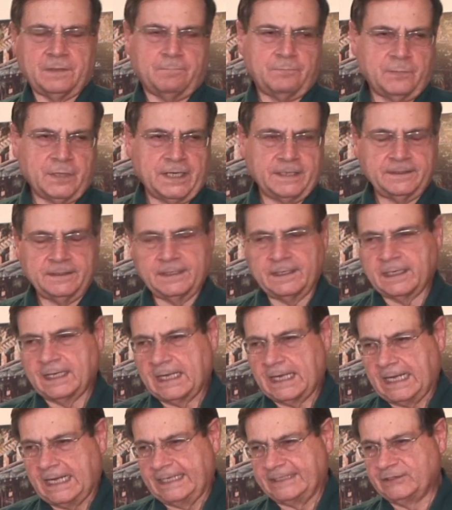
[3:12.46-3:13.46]
But
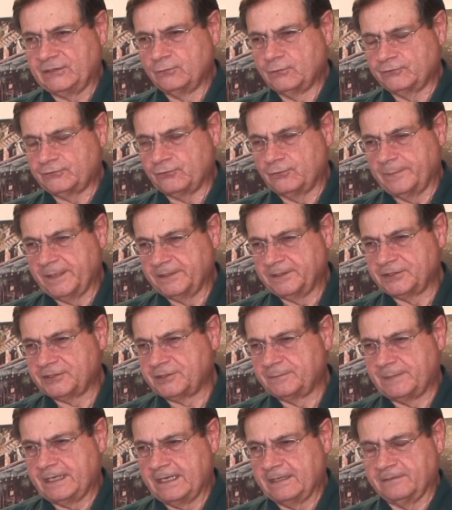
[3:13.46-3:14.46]
I do a tremendous
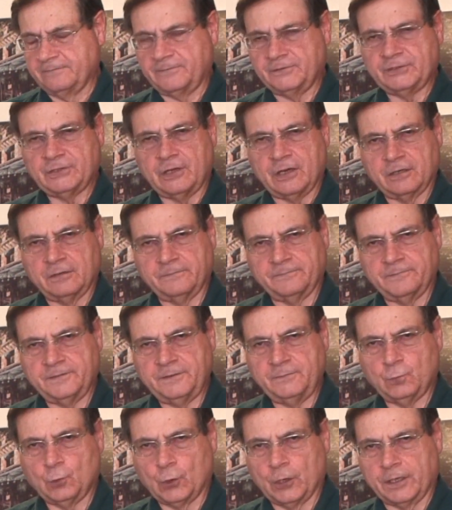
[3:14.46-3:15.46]
amount of
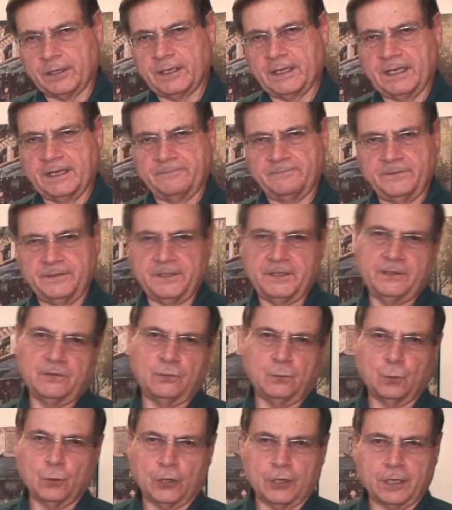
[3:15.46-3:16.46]
photography work and
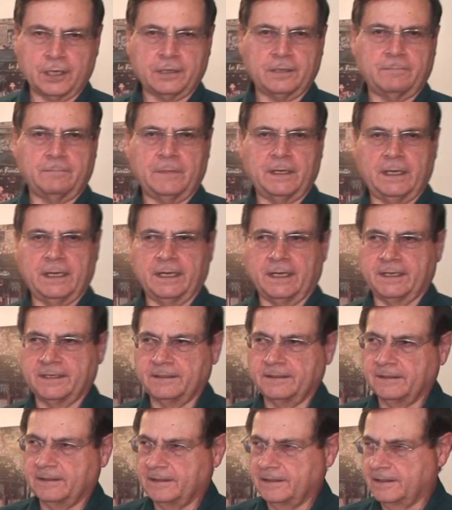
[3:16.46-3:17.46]
video work,
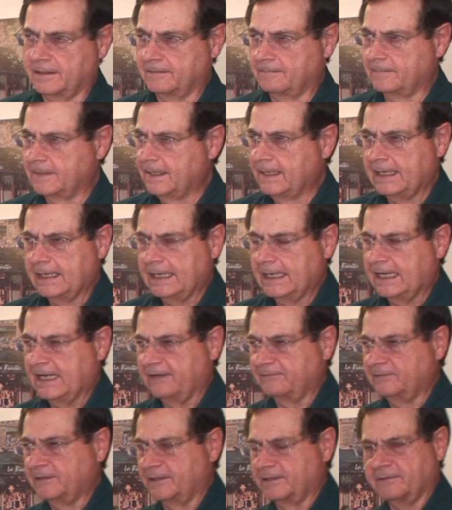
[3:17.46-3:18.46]
and
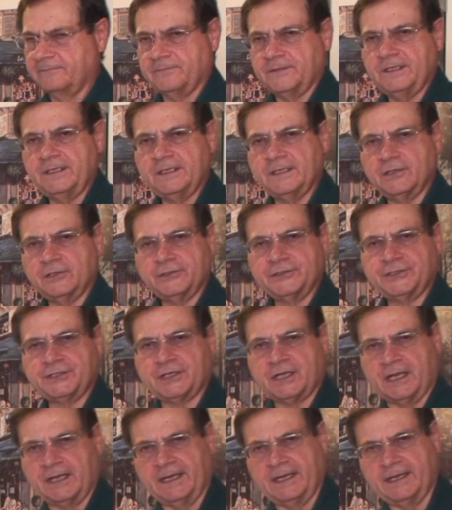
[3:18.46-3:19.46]
I've done it for years.
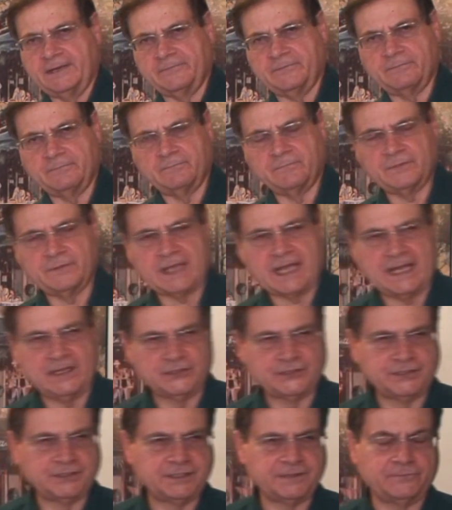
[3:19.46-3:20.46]
I have
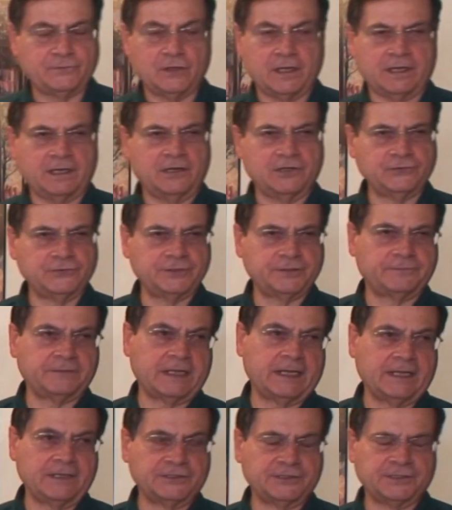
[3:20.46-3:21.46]
thousands, if not hundreds of
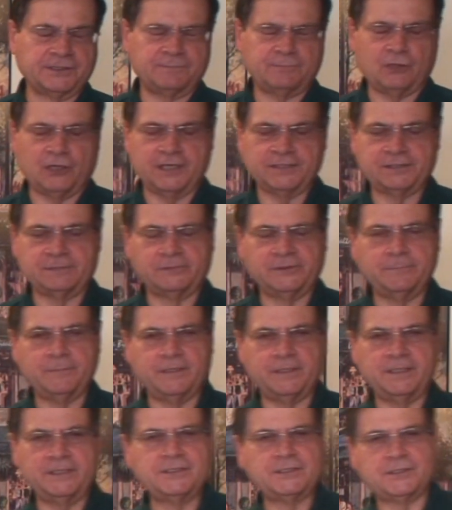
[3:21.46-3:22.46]
thousands, possibly
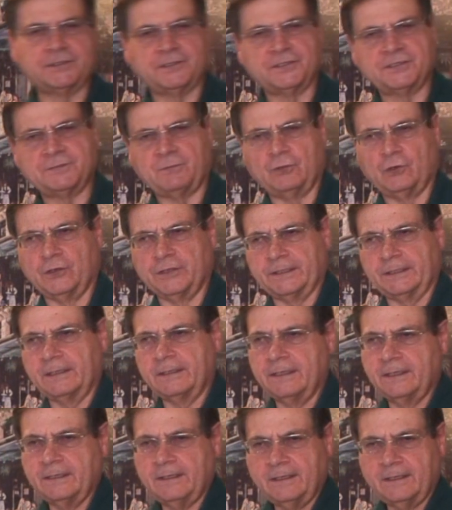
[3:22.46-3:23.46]
millions at this point.
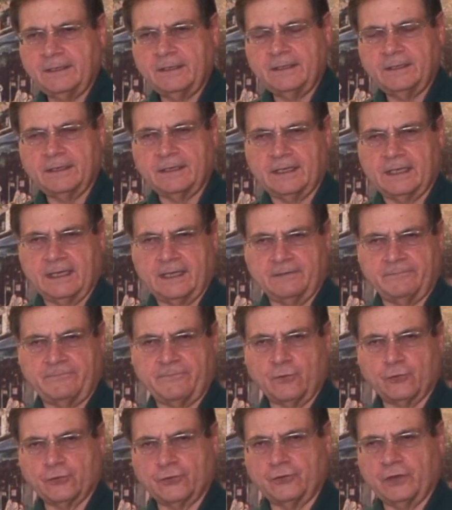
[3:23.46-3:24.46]

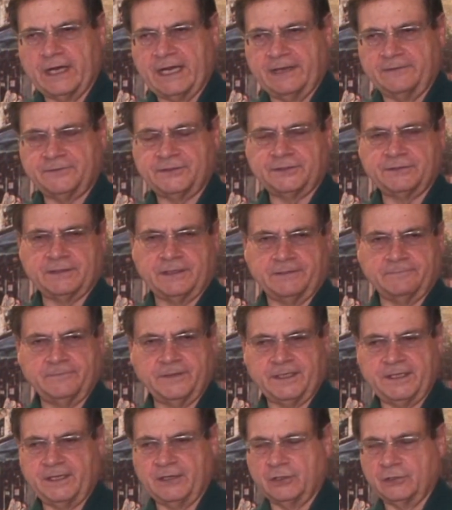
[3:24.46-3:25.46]
Photographs,
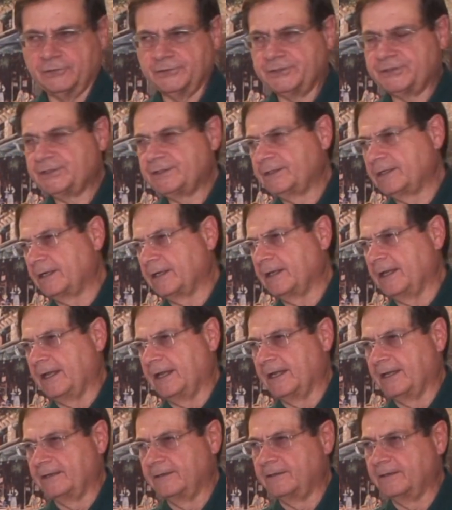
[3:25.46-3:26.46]
videos,
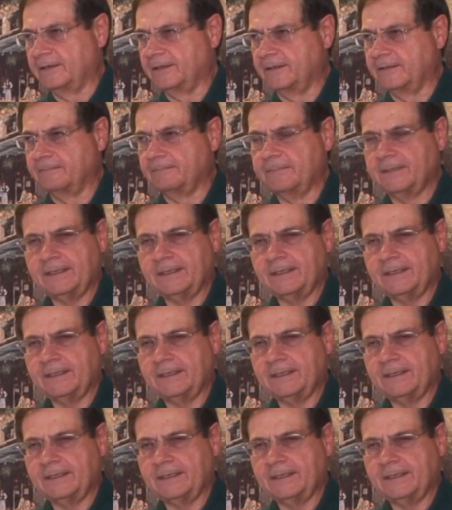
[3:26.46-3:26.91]
and